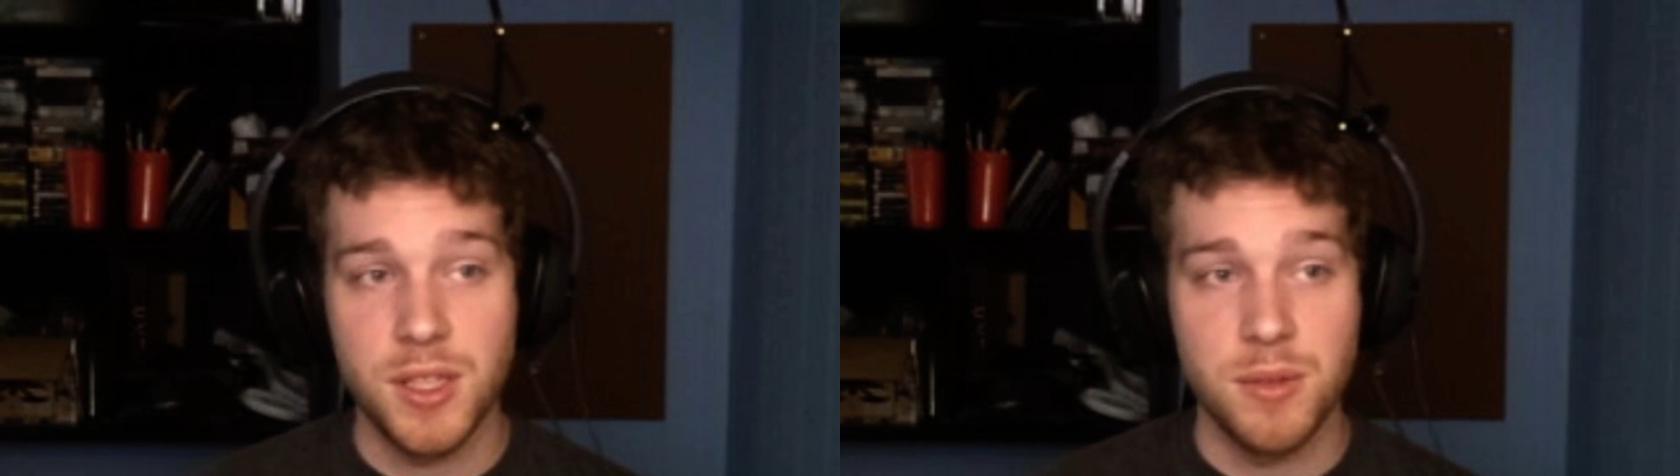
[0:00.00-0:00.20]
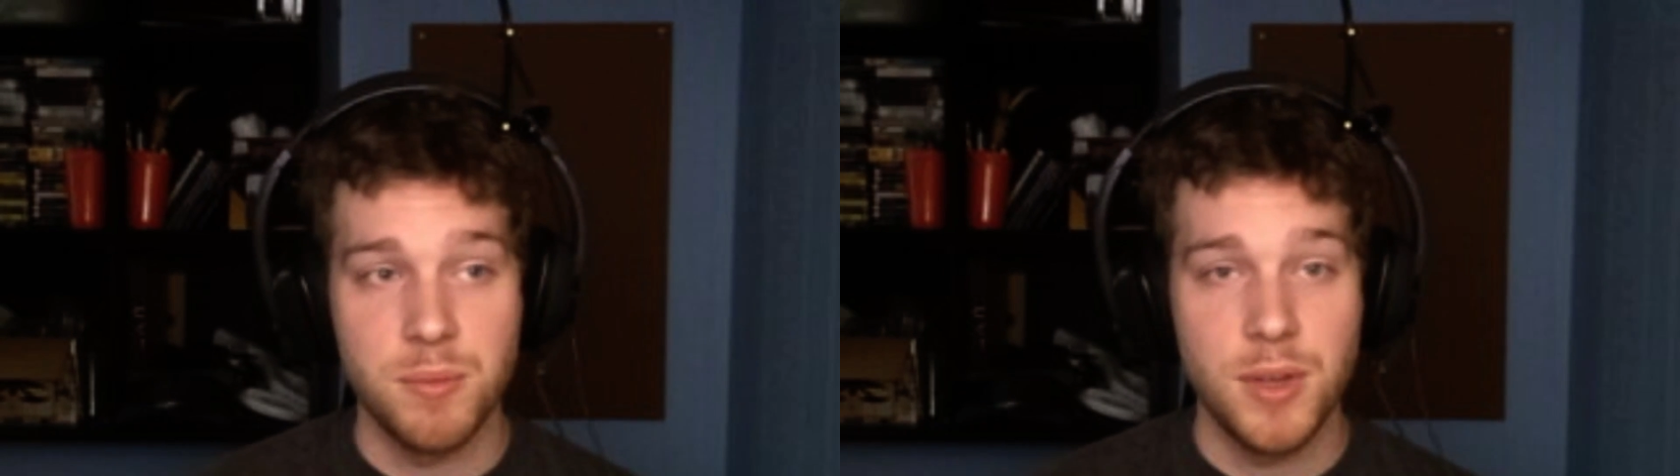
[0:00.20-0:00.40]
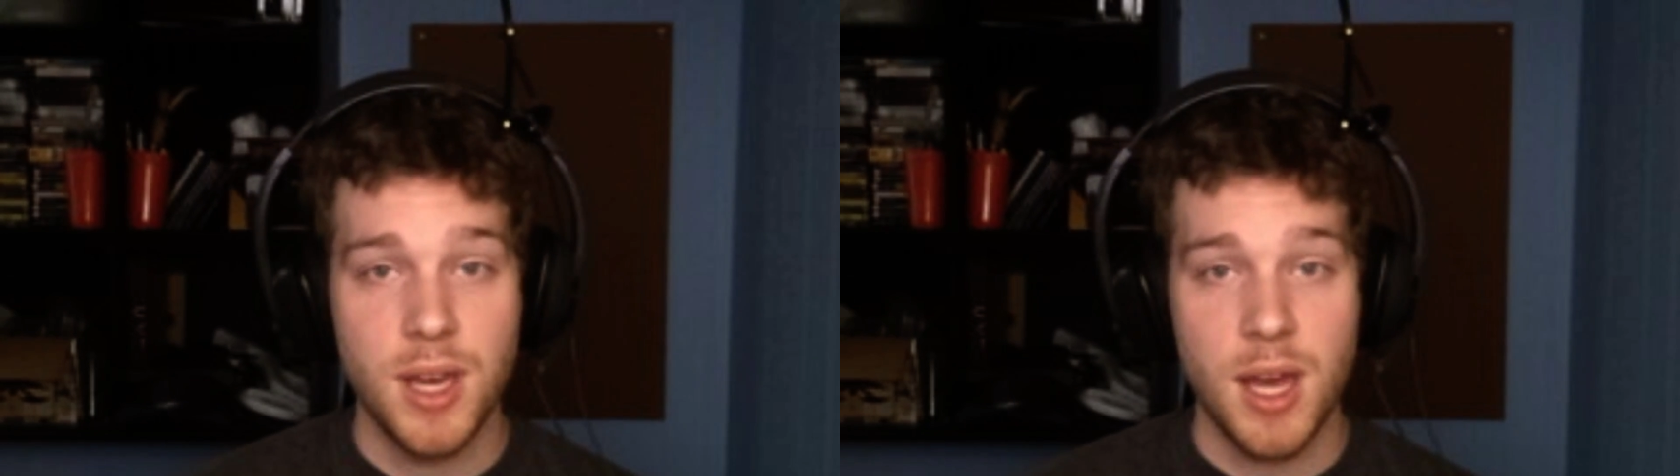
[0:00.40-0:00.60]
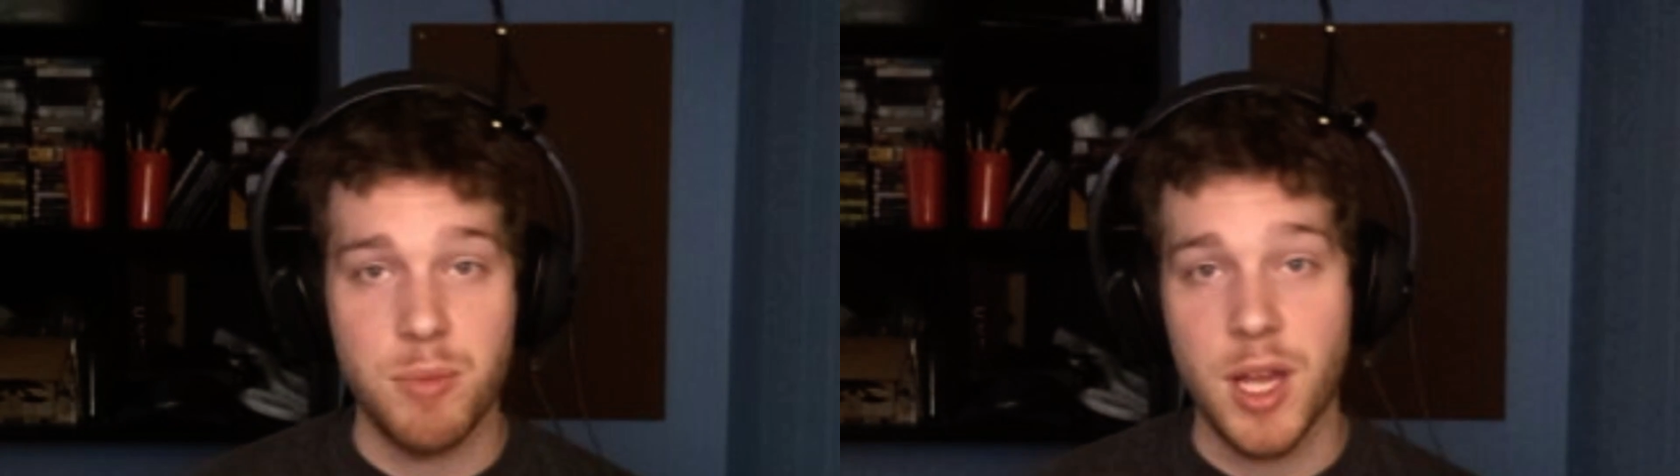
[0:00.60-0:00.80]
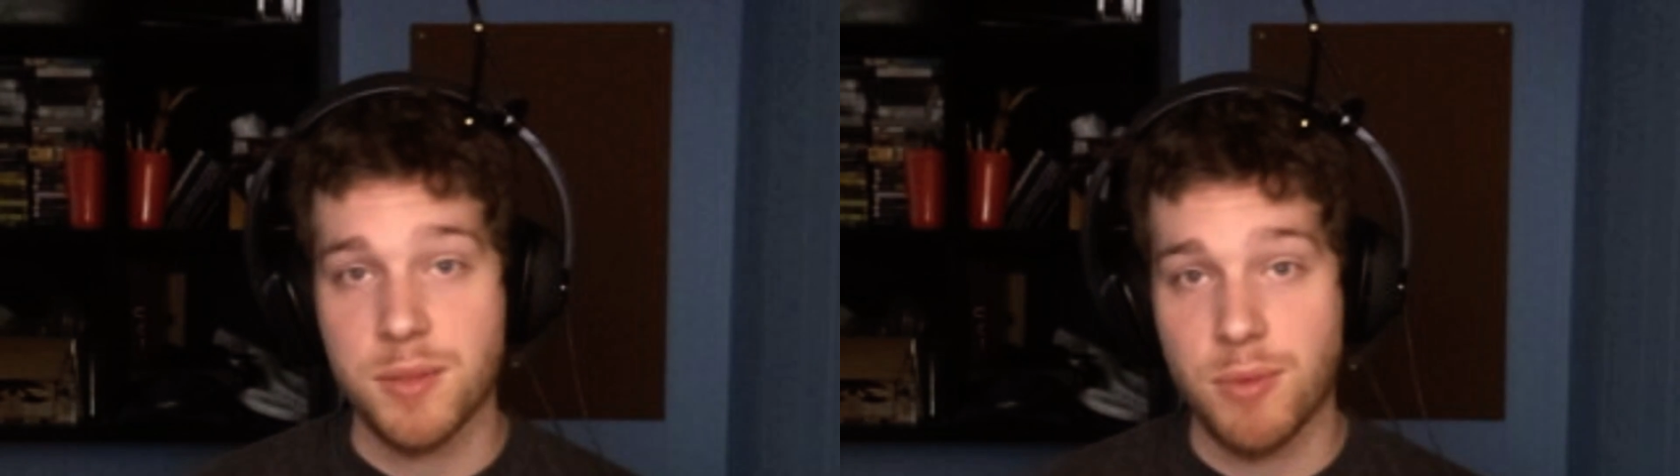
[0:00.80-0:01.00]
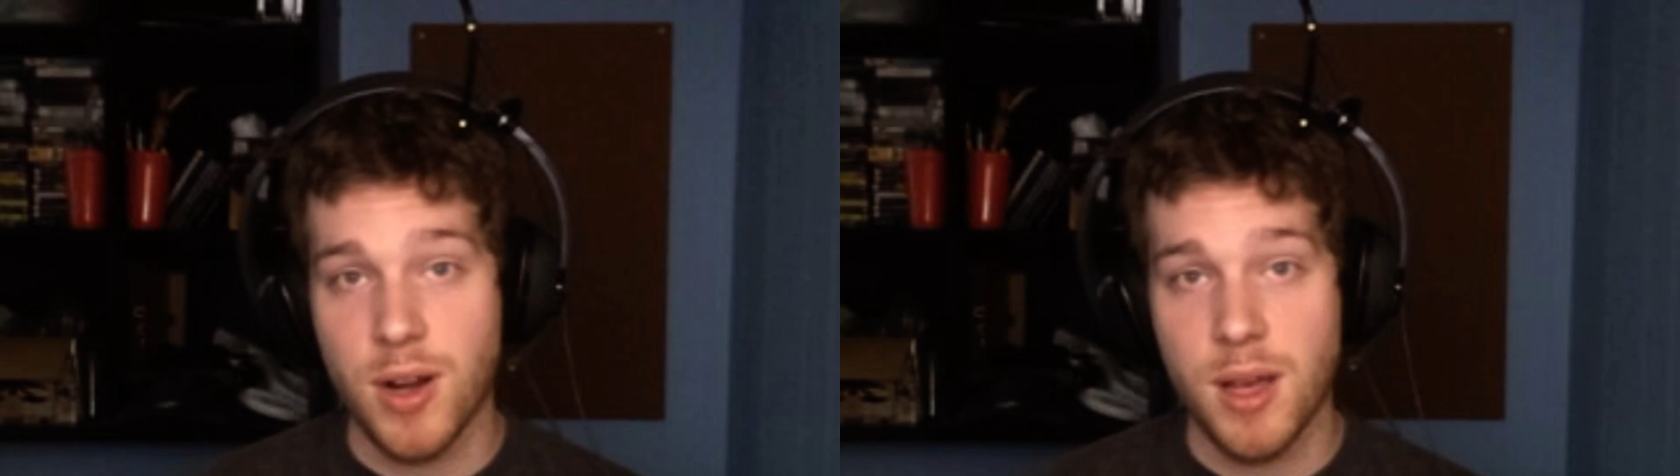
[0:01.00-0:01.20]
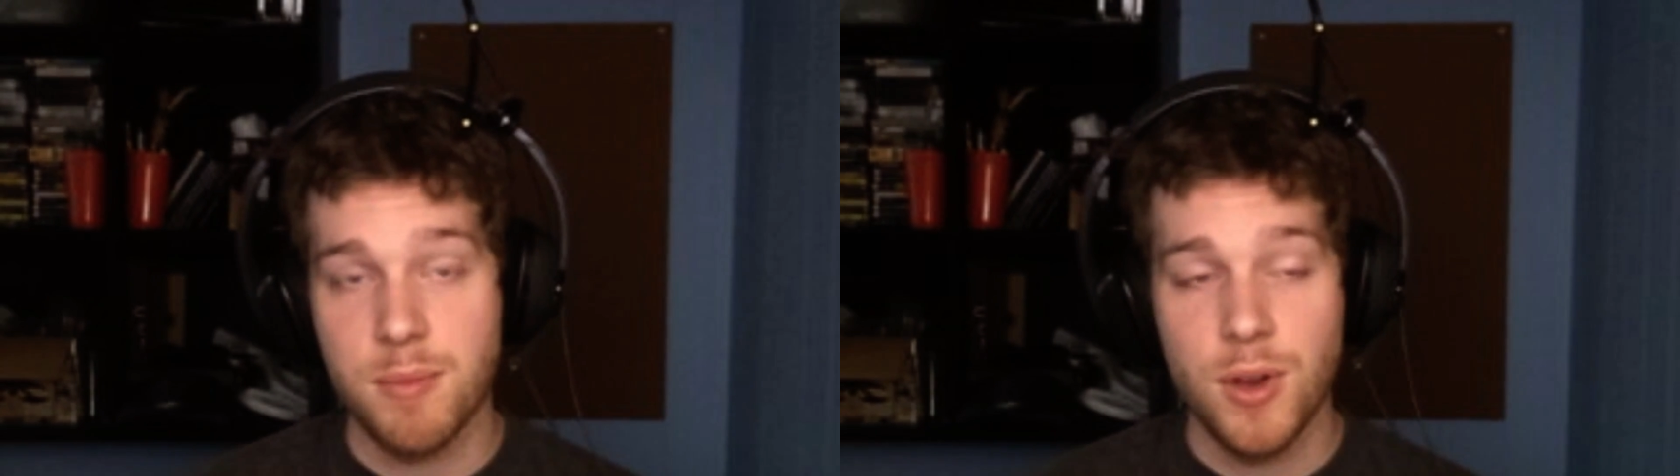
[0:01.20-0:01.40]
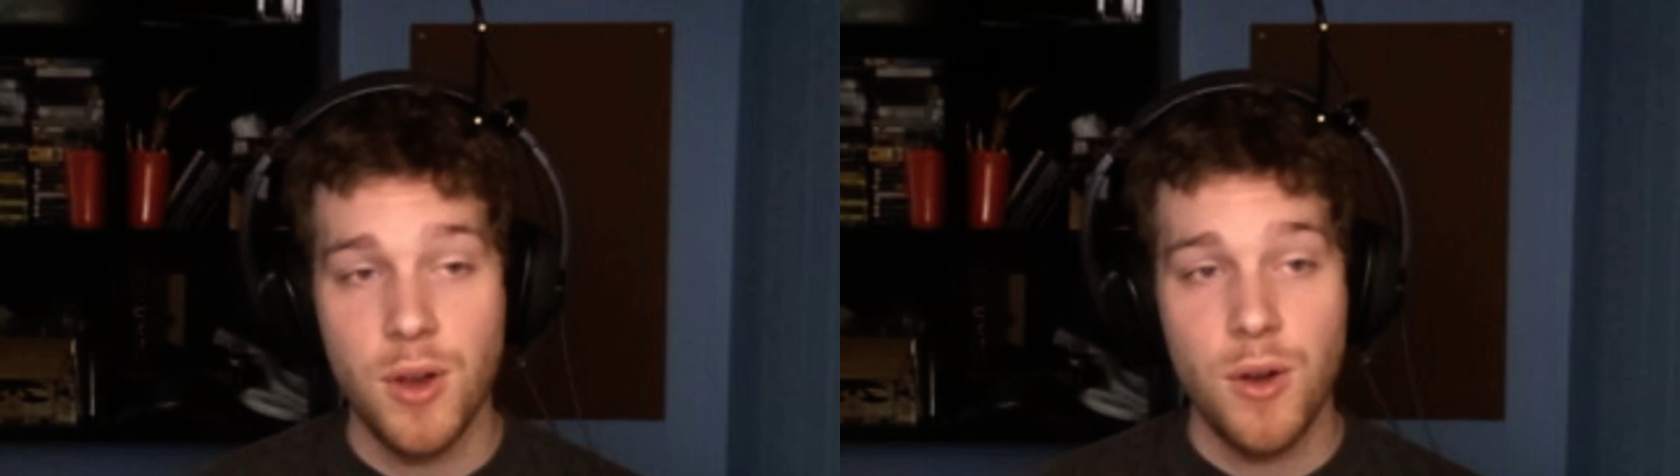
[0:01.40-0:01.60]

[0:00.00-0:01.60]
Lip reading: them at PAX Prime,